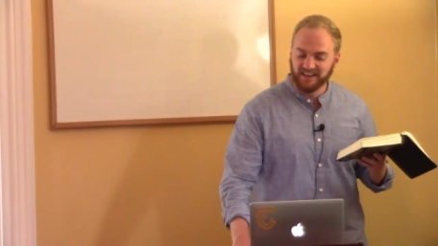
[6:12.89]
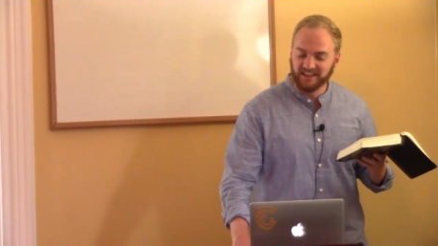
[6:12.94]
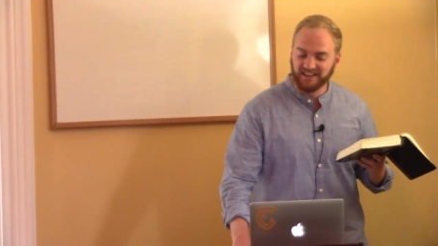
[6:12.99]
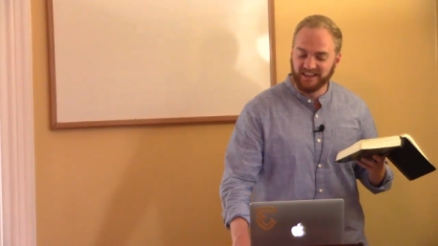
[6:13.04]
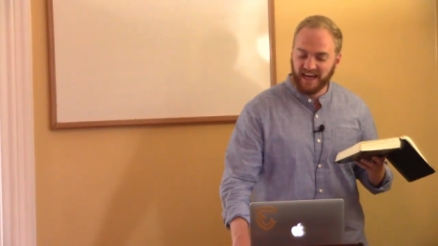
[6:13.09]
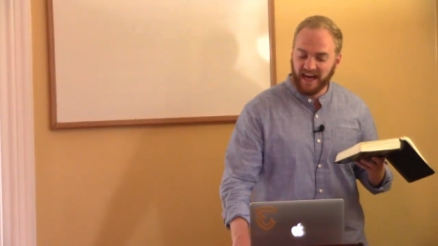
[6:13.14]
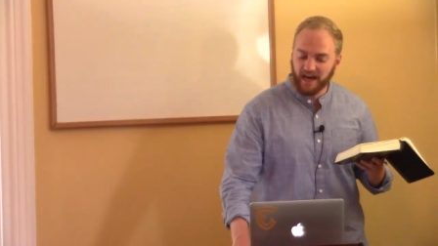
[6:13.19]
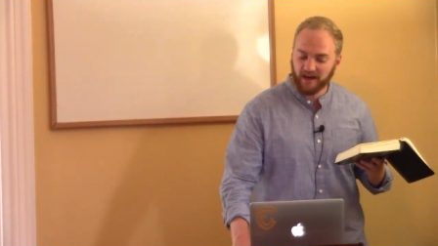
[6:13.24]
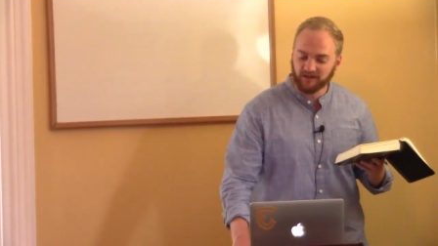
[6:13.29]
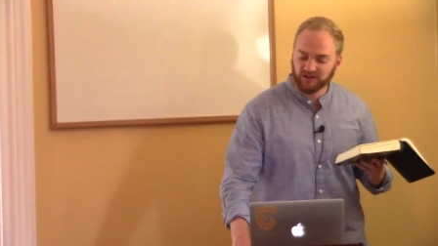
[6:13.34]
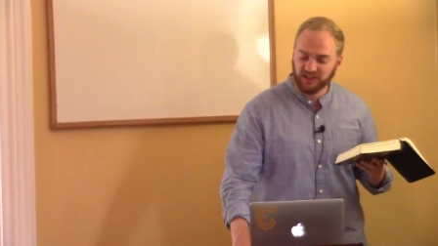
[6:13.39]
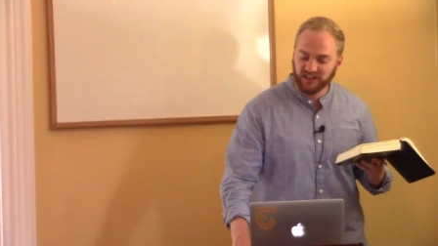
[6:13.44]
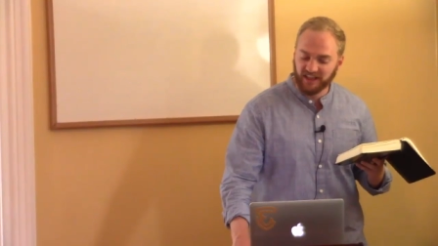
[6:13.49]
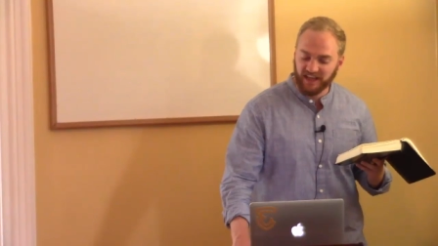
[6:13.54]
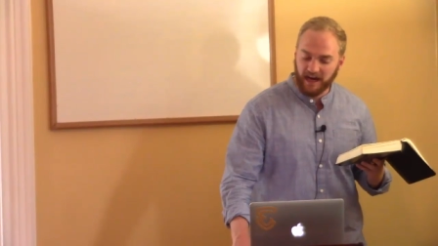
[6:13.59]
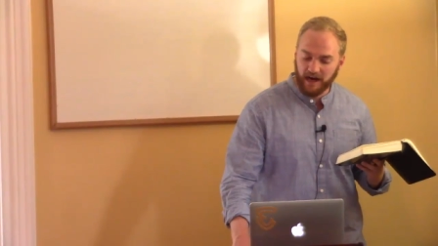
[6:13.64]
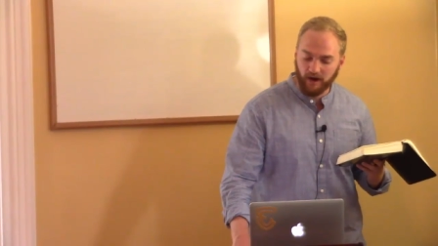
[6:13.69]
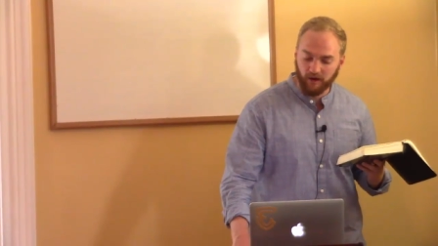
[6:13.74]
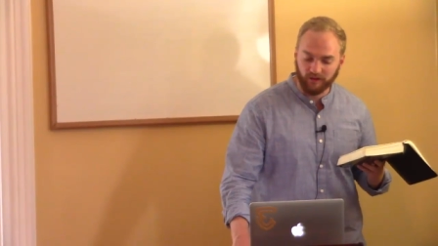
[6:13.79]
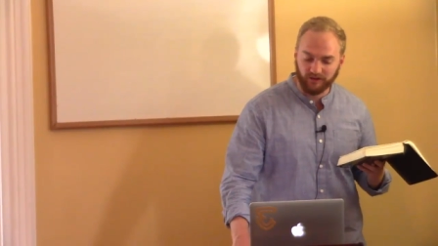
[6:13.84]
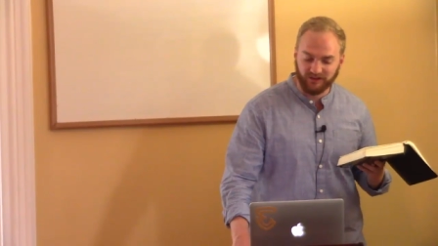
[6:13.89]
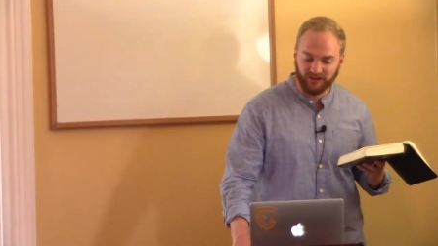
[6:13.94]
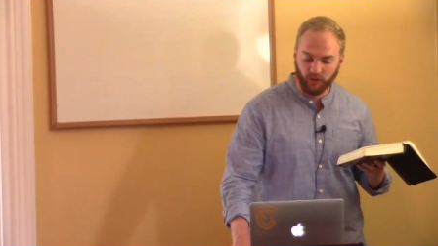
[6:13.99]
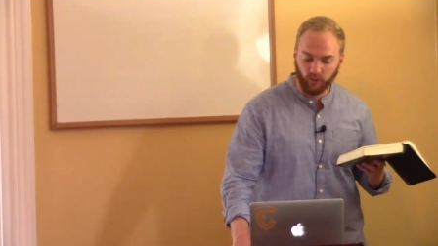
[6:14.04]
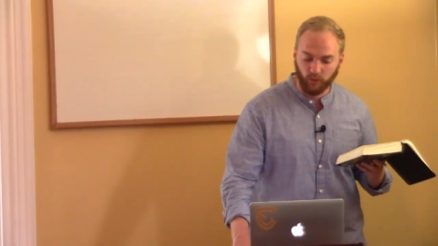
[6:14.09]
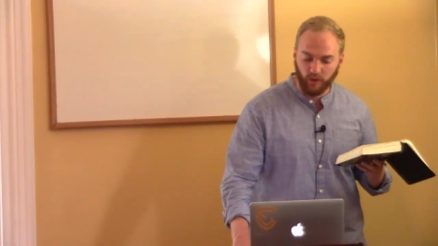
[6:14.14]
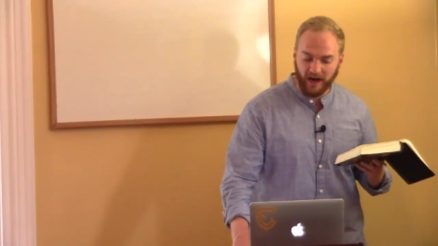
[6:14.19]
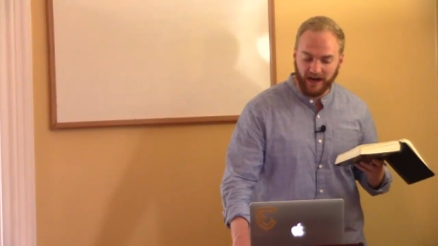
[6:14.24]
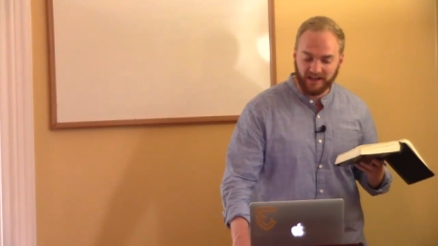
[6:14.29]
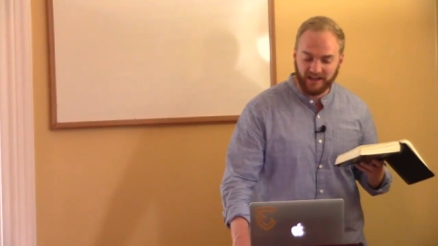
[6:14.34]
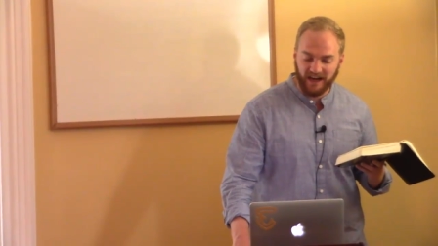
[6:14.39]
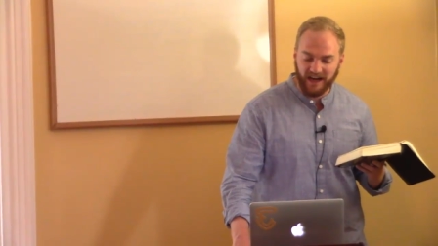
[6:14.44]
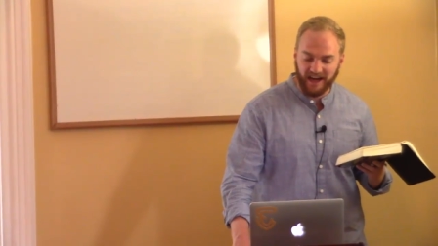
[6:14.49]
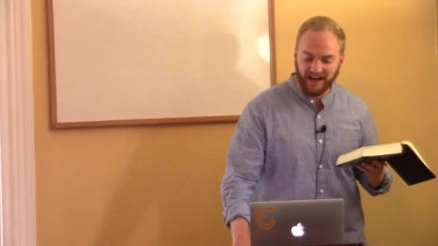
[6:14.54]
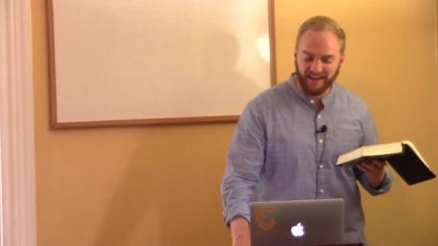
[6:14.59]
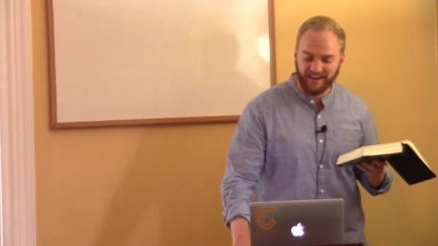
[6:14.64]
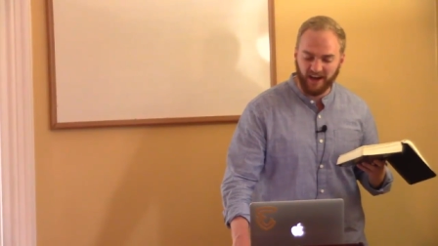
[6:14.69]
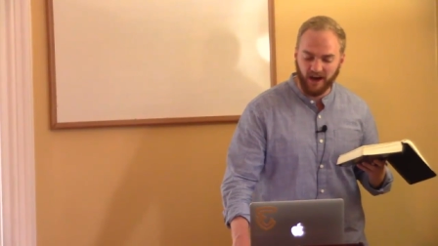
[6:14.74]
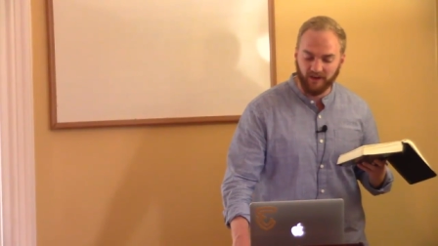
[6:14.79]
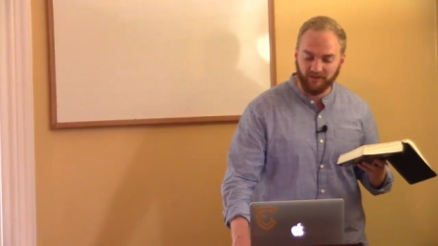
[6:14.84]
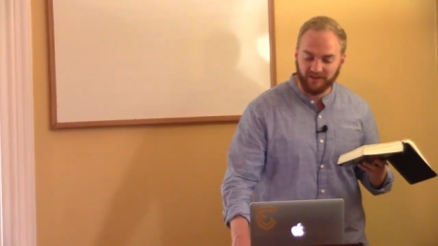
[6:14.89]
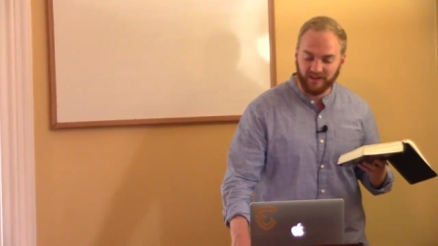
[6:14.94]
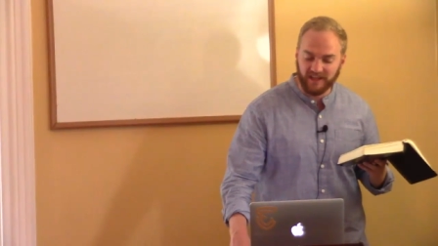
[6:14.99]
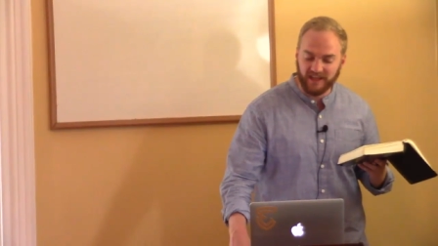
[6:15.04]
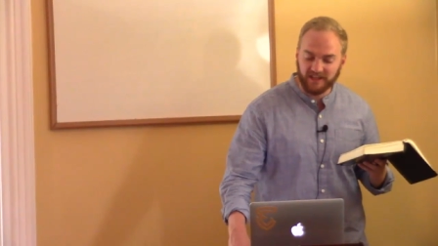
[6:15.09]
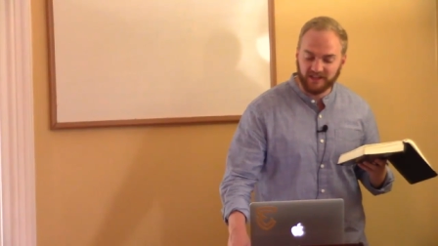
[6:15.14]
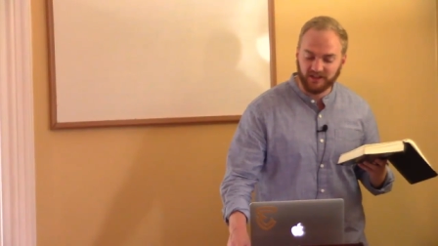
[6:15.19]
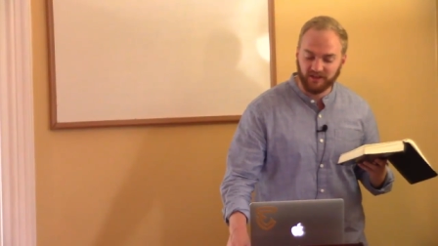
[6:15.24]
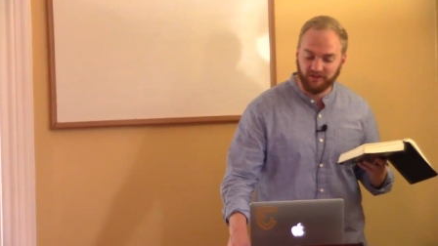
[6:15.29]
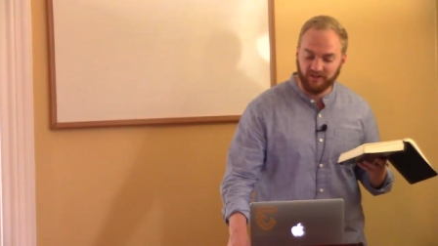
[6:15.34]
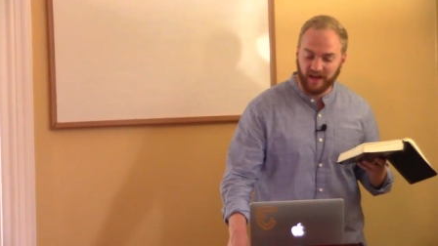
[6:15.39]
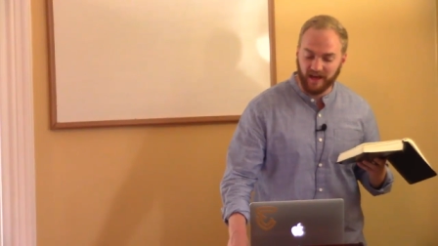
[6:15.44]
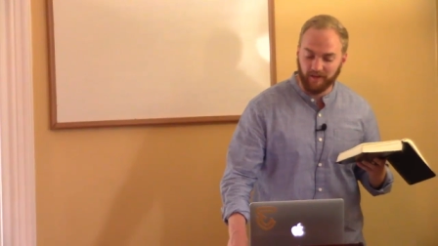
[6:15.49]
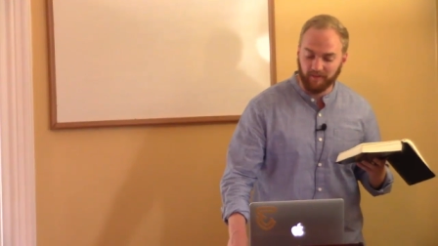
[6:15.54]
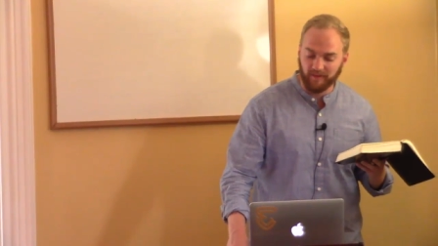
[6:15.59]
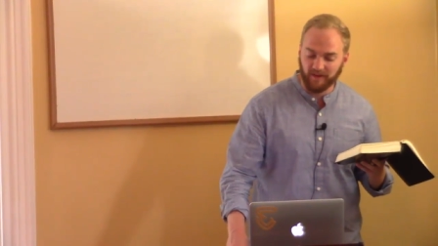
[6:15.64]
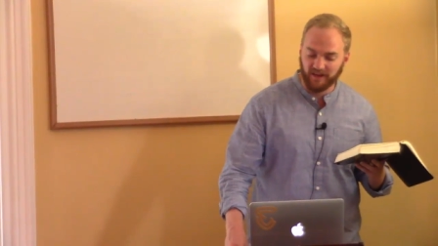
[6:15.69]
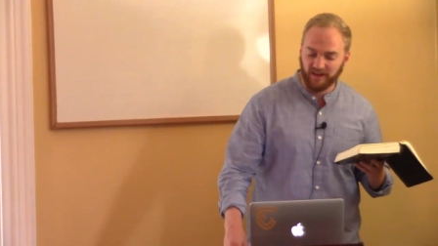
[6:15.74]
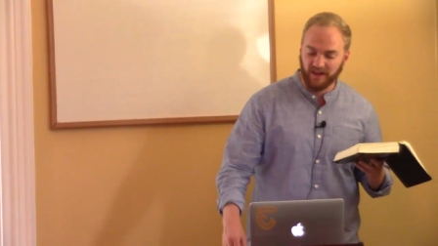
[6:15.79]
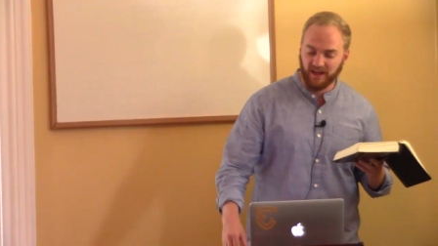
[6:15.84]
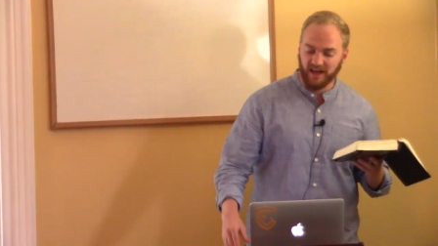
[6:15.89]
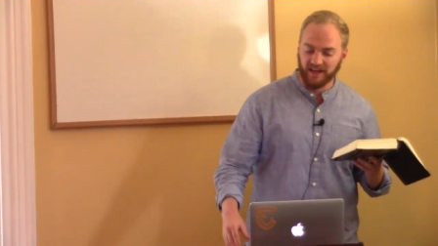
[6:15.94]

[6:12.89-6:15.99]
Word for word: gouging out the right eye of each of them